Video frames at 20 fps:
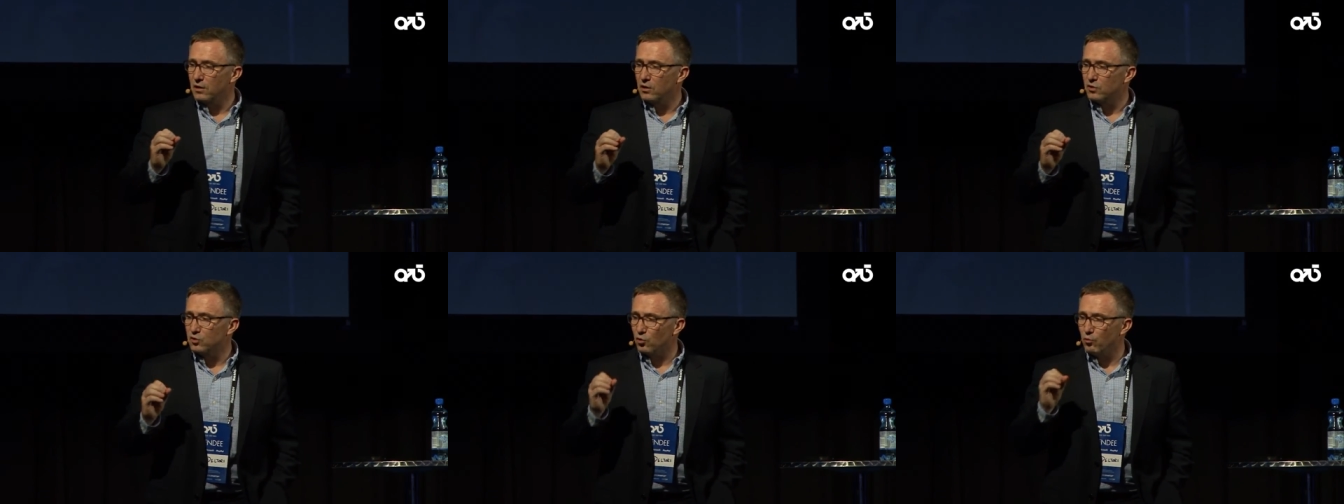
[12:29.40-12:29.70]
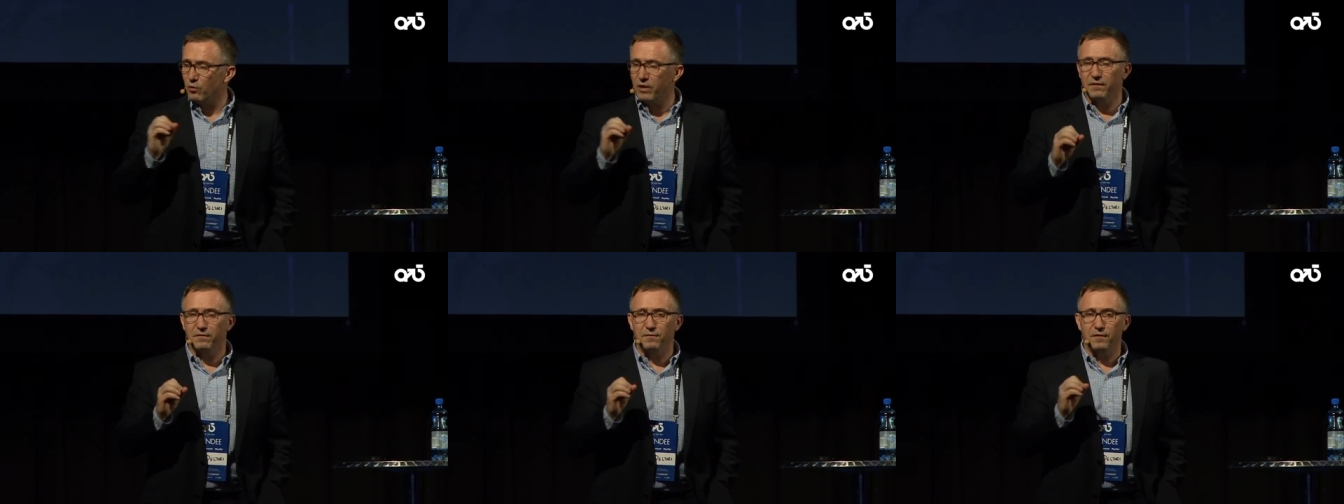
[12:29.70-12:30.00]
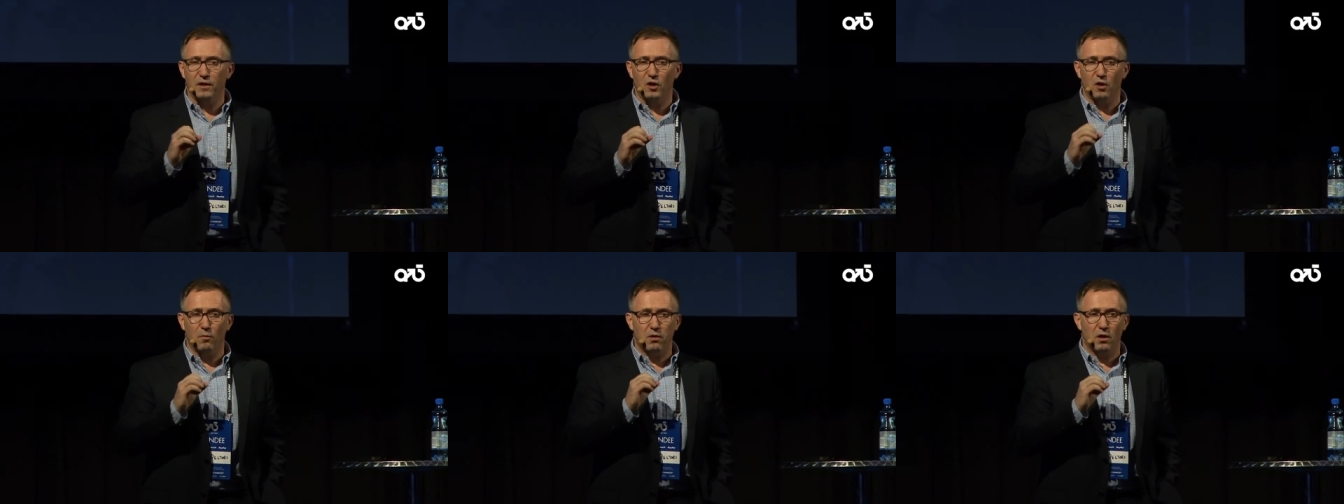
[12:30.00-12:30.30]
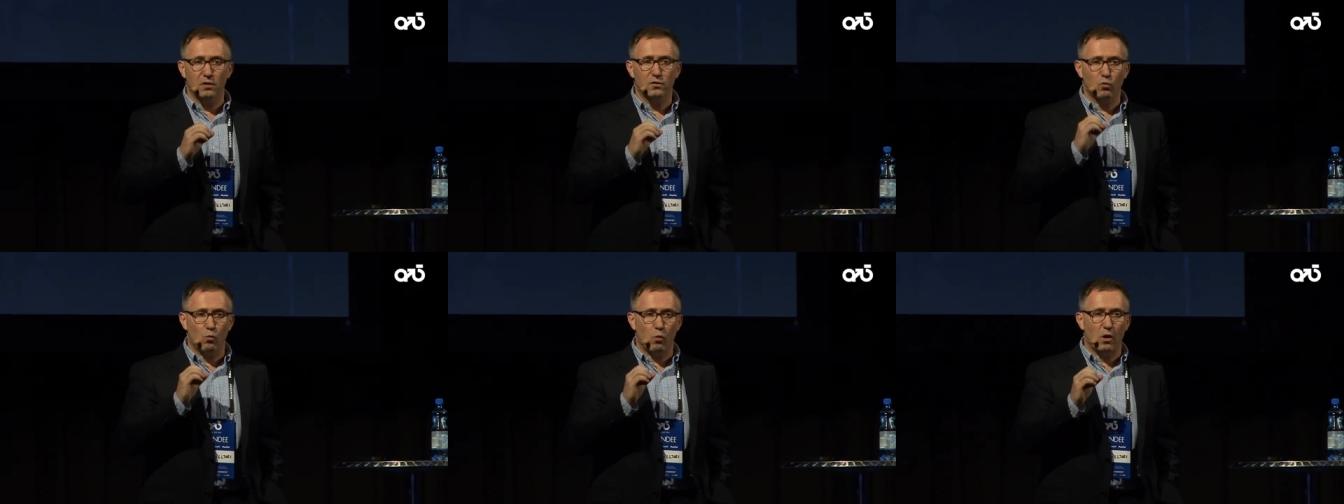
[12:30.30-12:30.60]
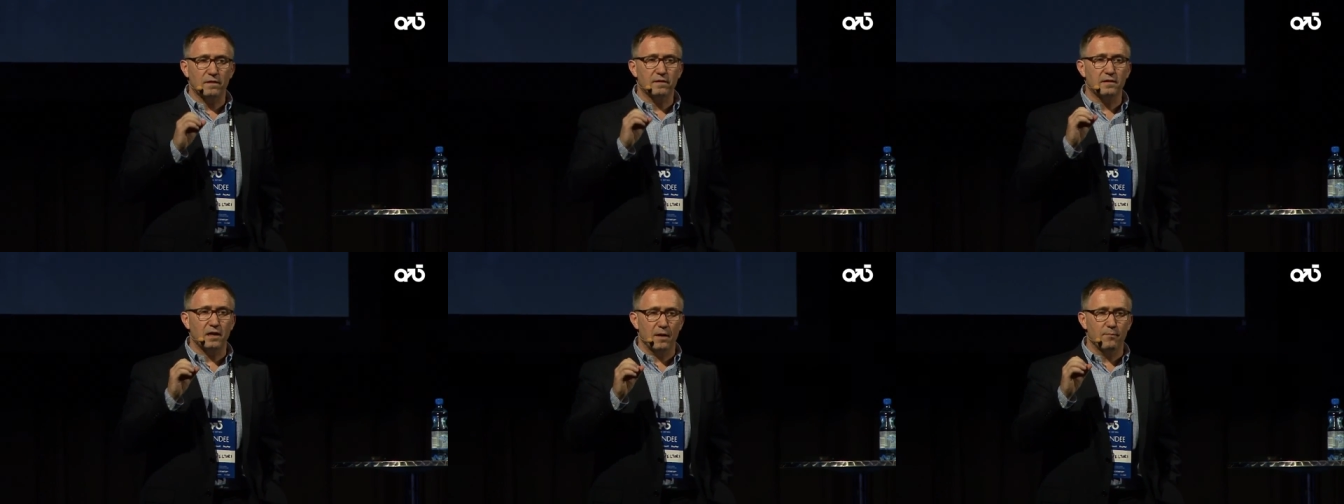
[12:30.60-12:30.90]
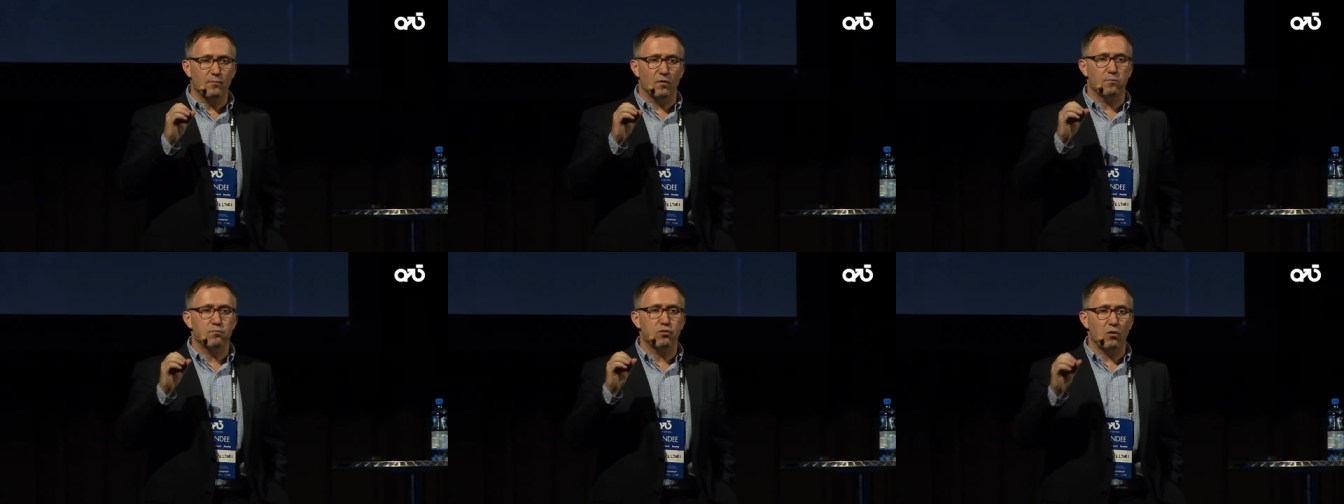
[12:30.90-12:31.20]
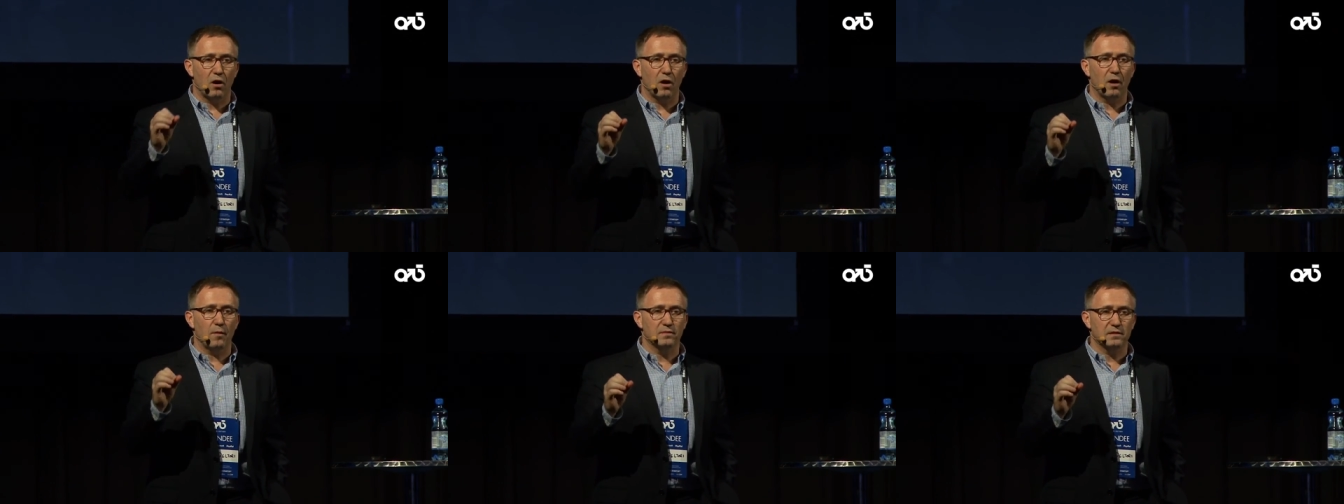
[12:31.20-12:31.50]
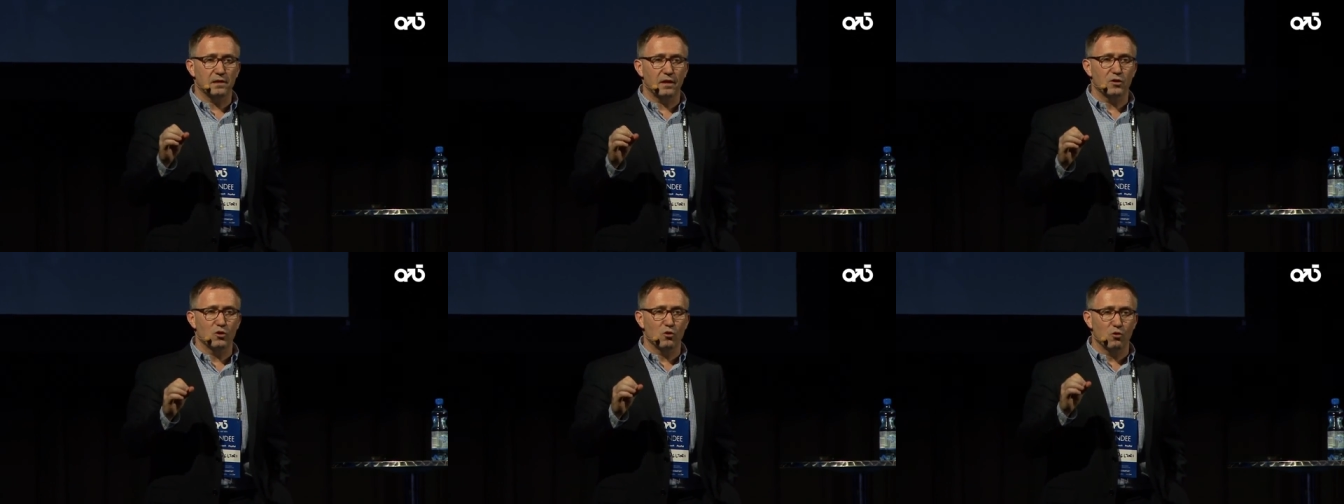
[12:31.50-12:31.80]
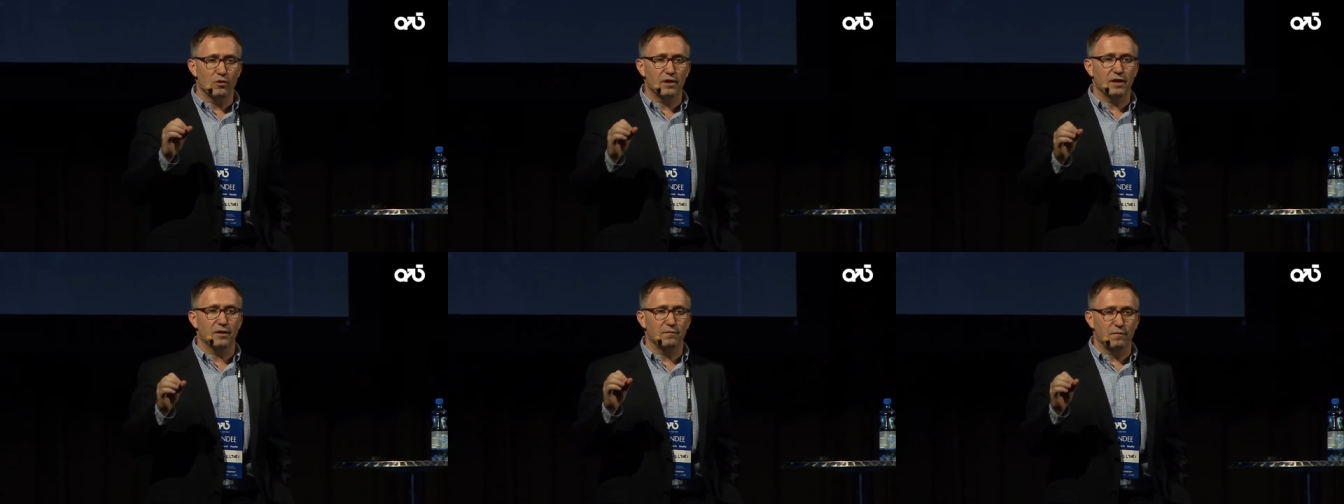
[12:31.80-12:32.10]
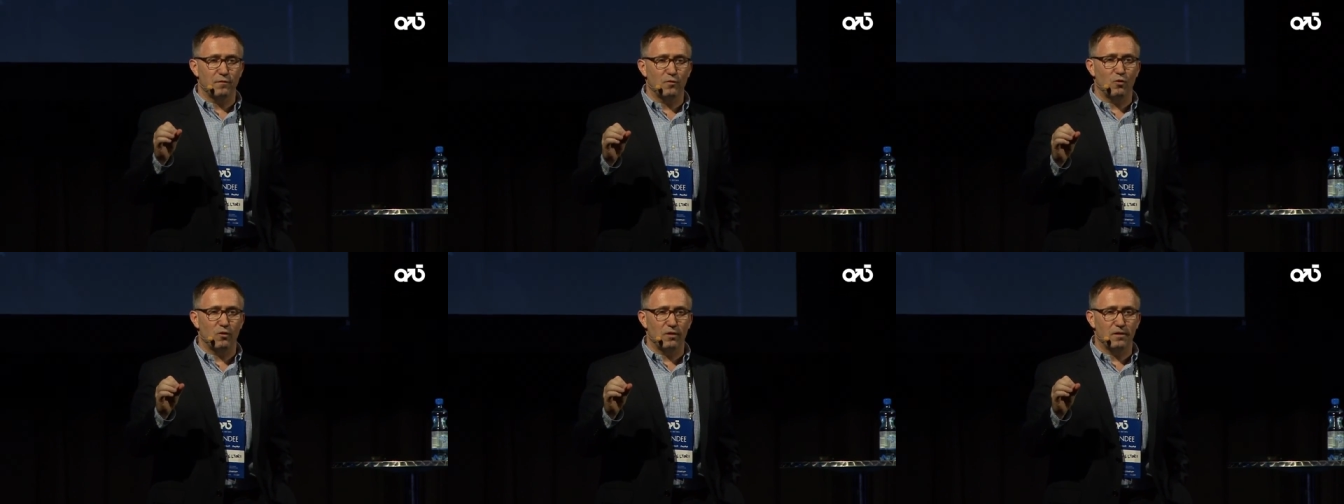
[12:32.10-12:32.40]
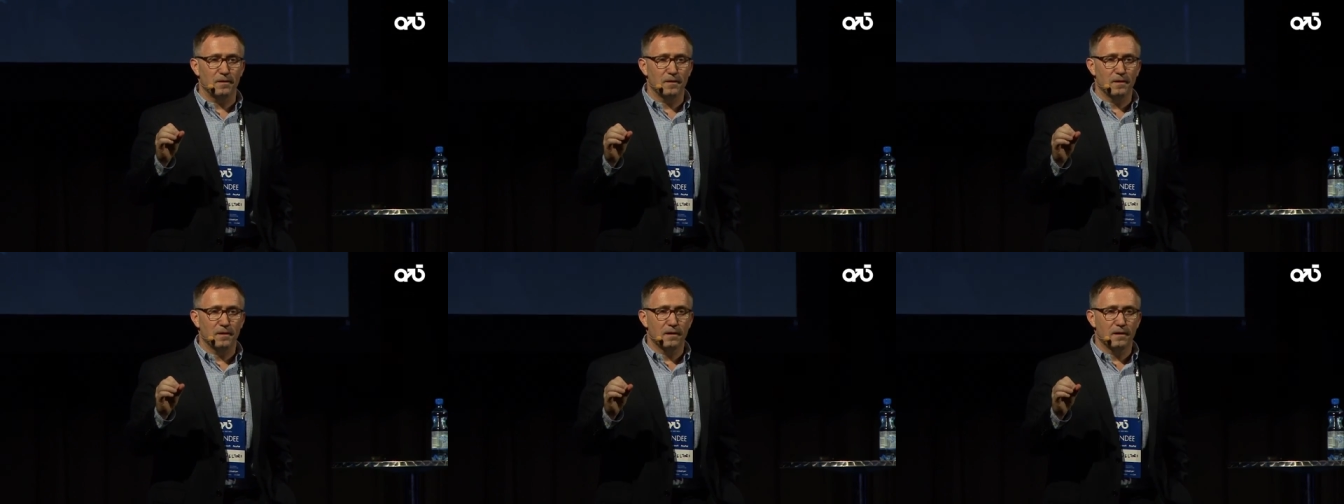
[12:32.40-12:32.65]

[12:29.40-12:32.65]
to really think about what type of problems are you looking for